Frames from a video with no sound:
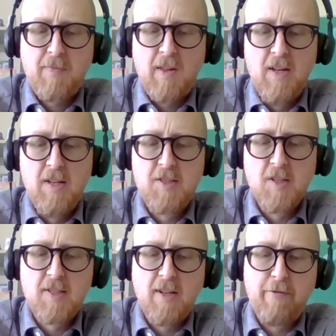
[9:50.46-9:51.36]
It's
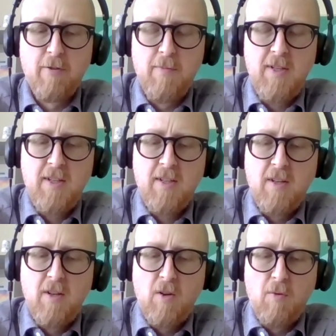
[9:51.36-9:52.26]
just that for
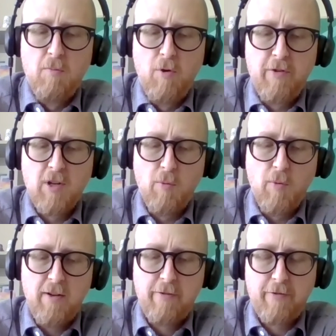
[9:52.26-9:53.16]
me, moving
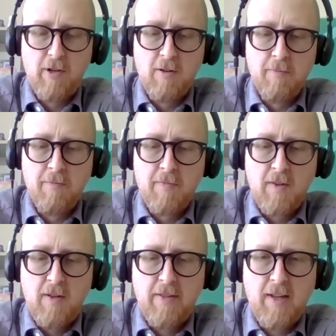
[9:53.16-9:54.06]
away from
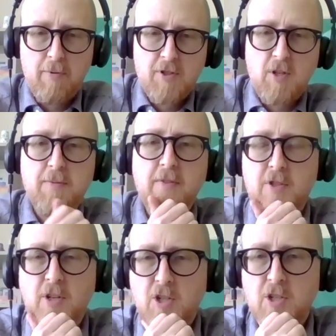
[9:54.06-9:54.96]
that prescriptive
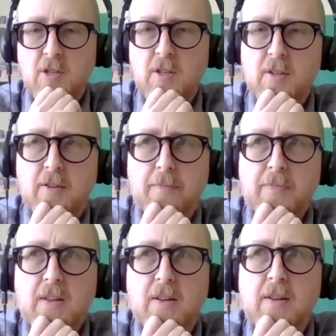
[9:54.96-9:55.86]
structure
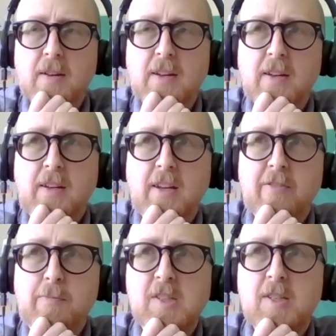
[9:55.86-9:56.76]

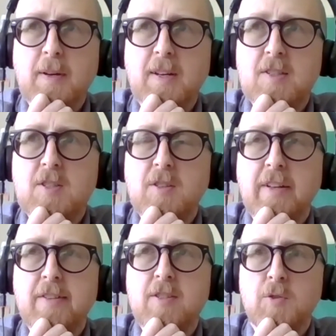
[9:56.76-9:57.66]
gave me space to
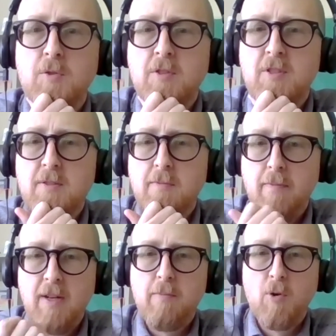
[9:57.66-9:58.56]
let students
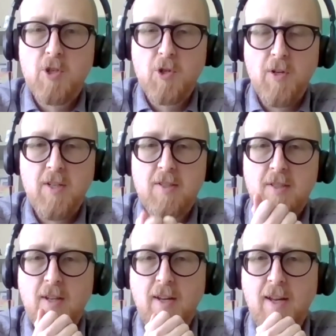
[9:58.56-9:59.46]
make more choice.